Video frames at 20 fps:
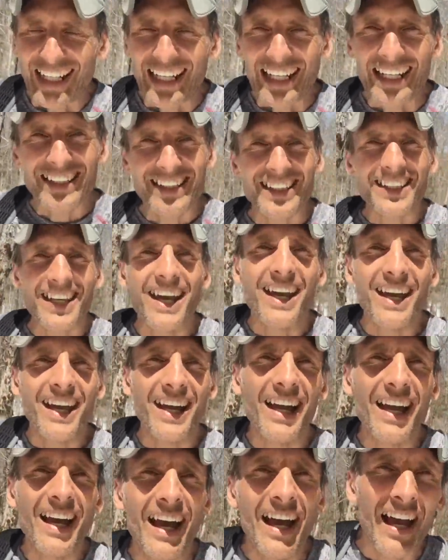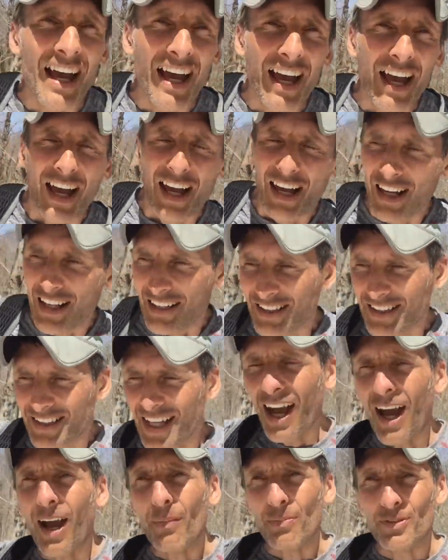It's
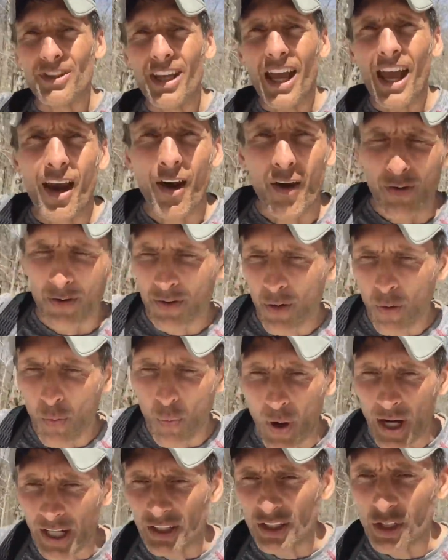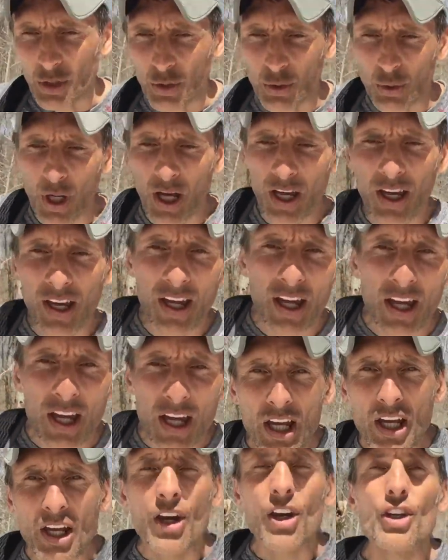top-down when you
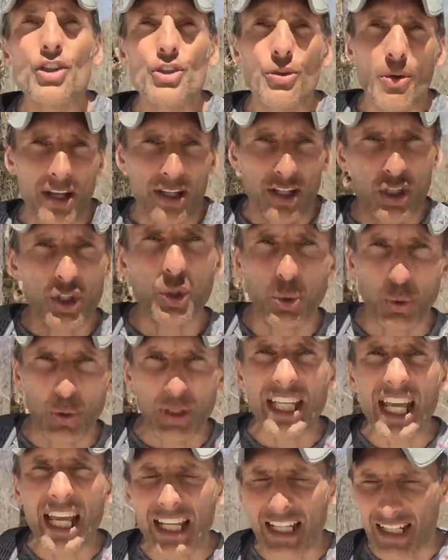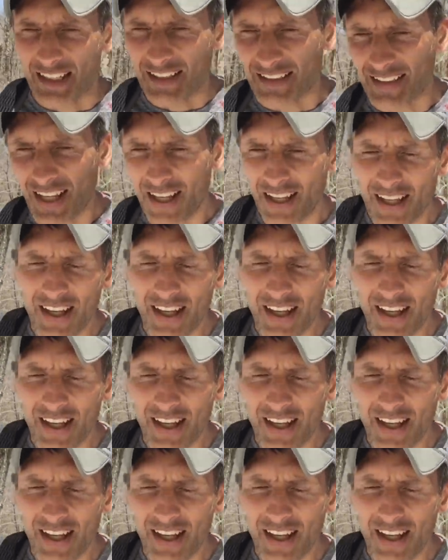try to create it,